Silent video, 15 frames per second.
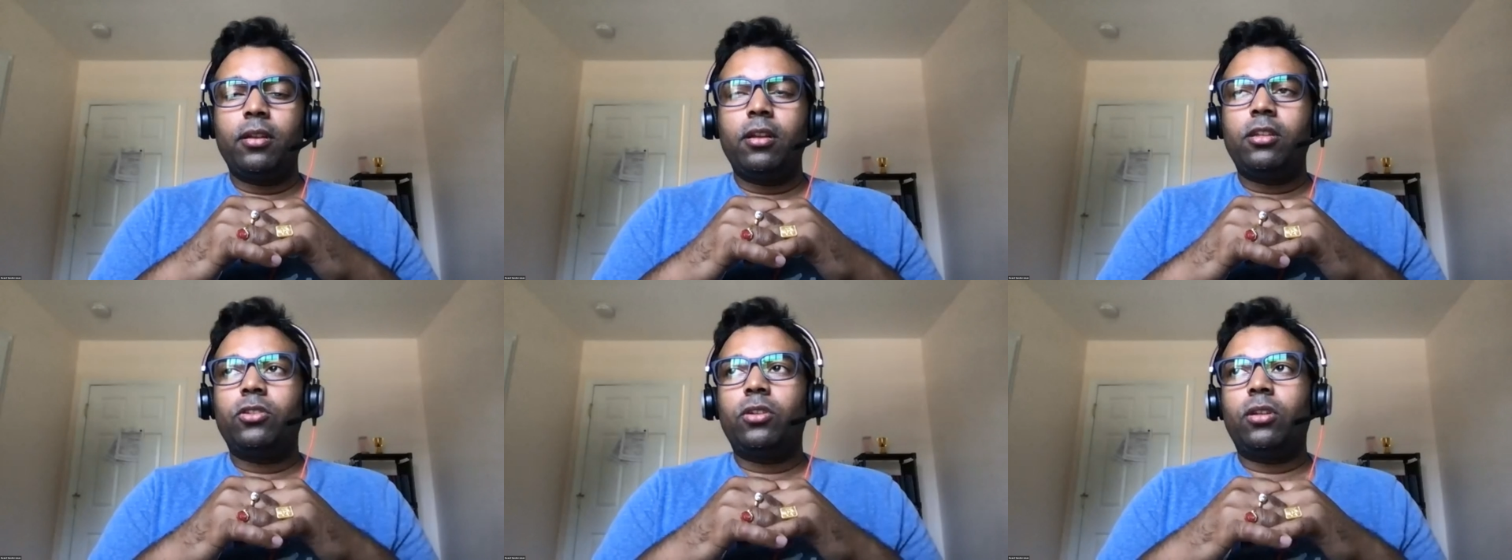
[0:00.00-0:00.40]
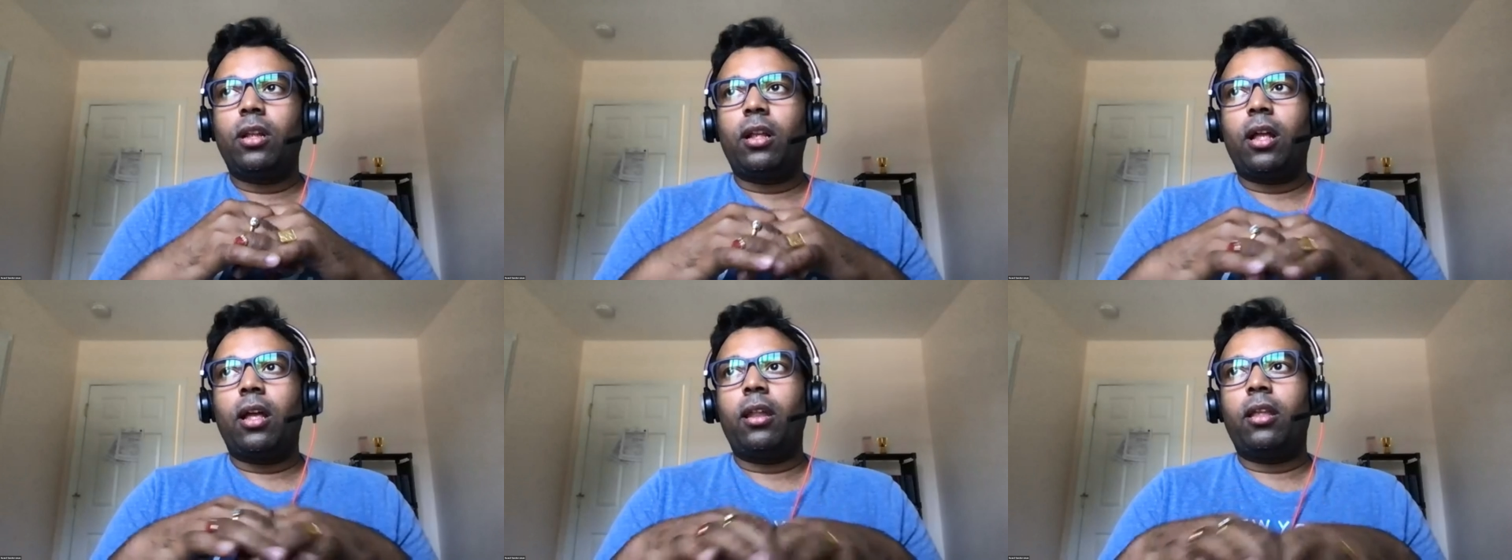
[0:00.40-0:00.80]

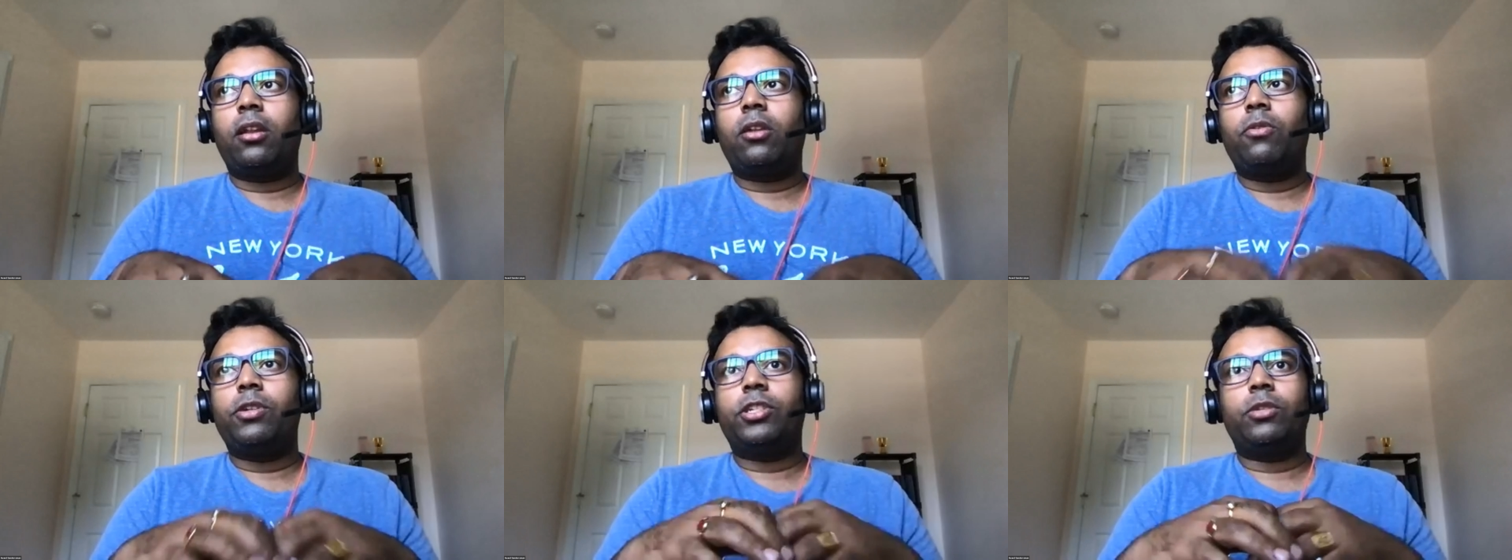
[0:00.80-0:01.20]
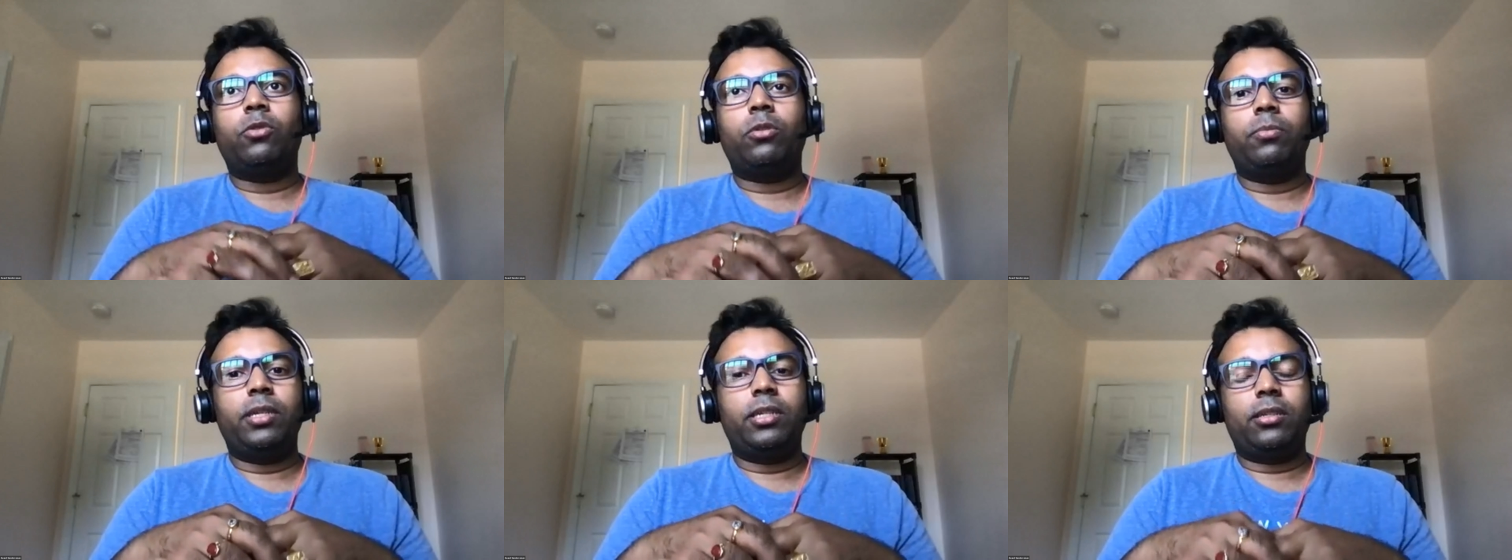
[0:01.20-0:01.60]
So another question
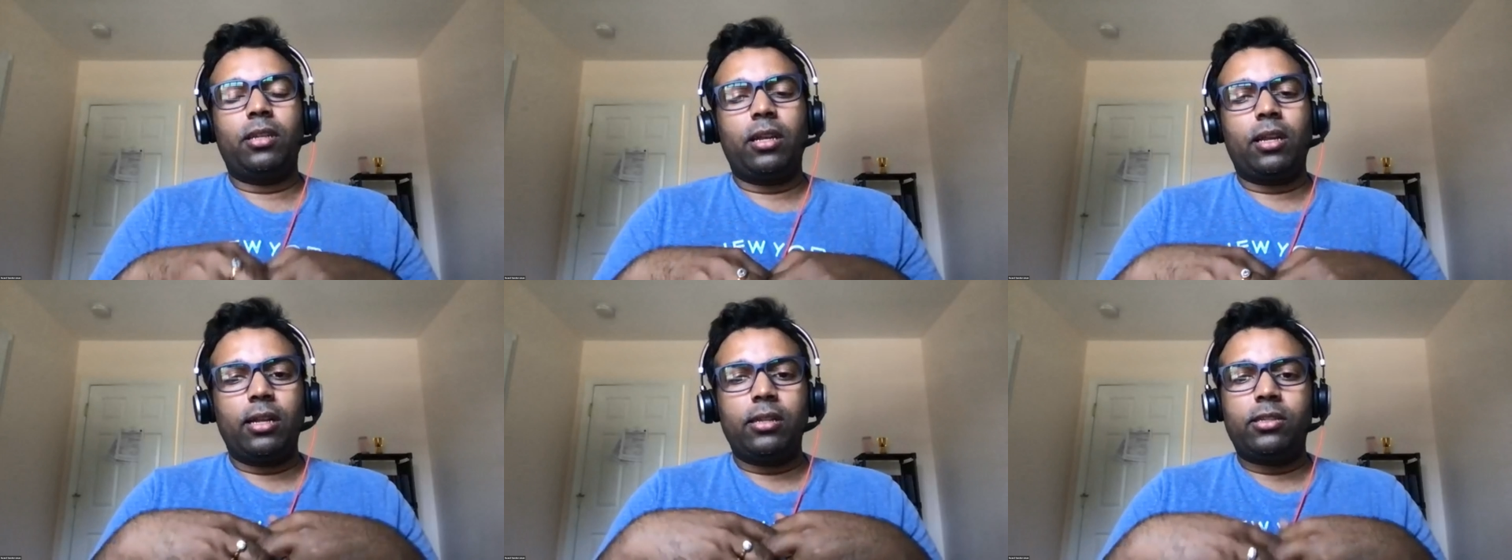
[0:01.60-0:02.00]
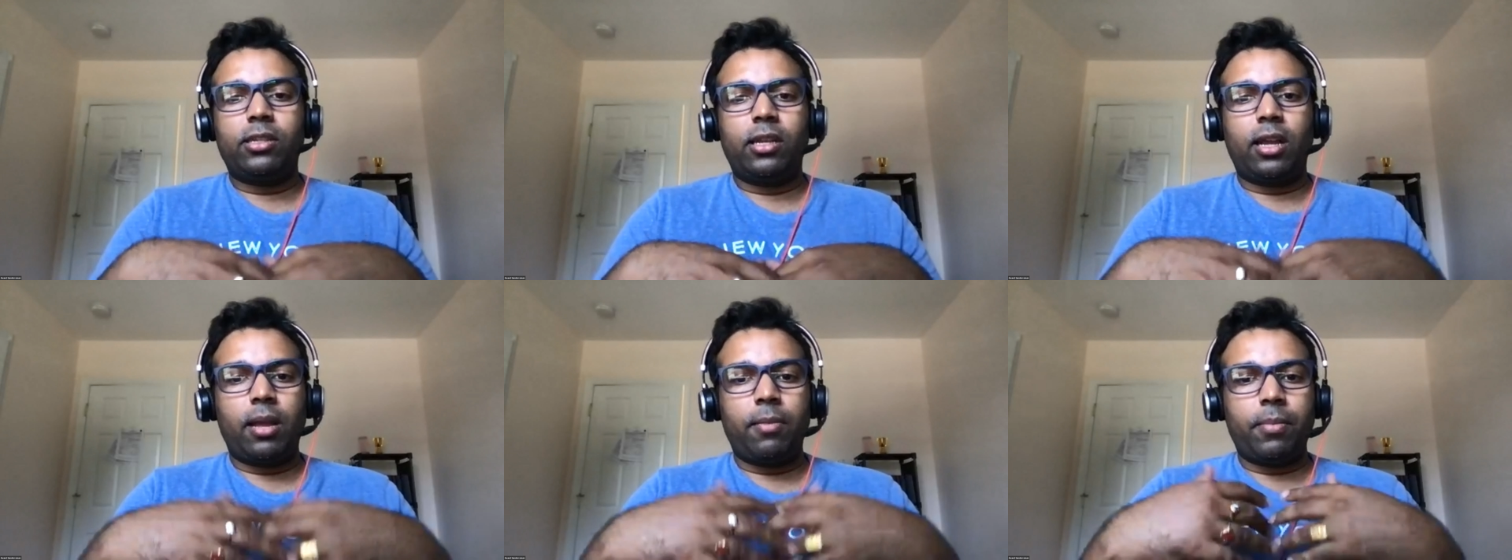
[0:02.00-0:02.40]
would be like, let's
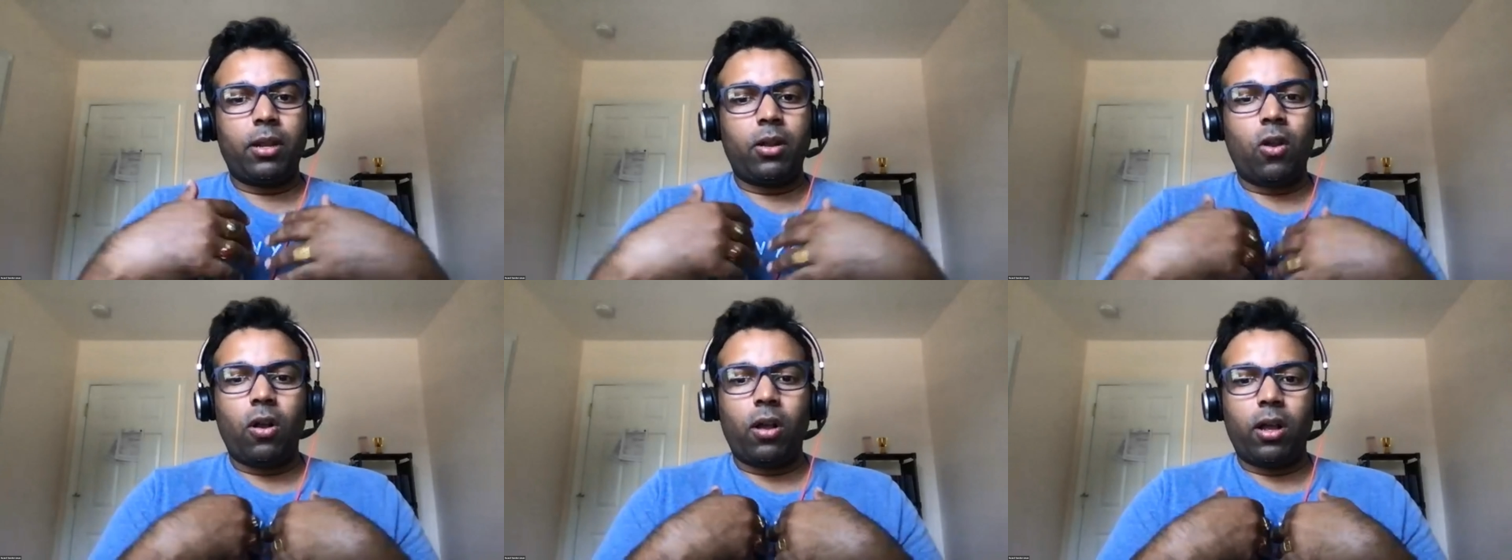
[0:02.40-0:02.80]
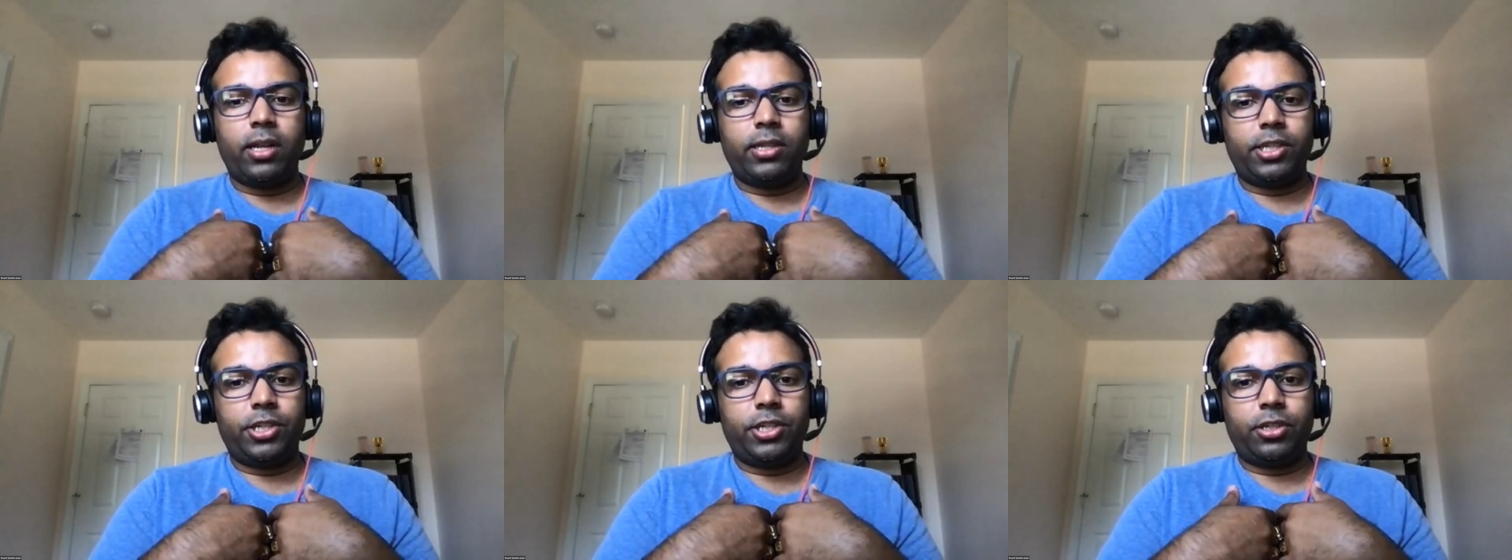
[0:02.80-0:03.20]
say I'm an
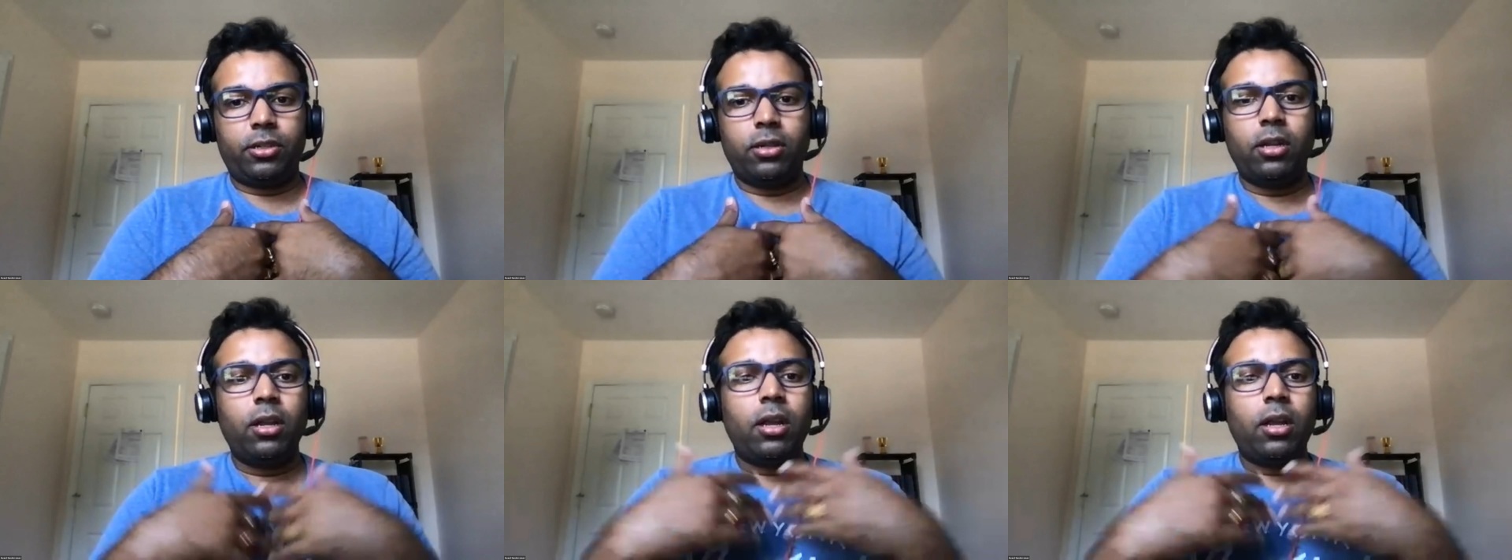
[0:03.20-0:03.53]
organization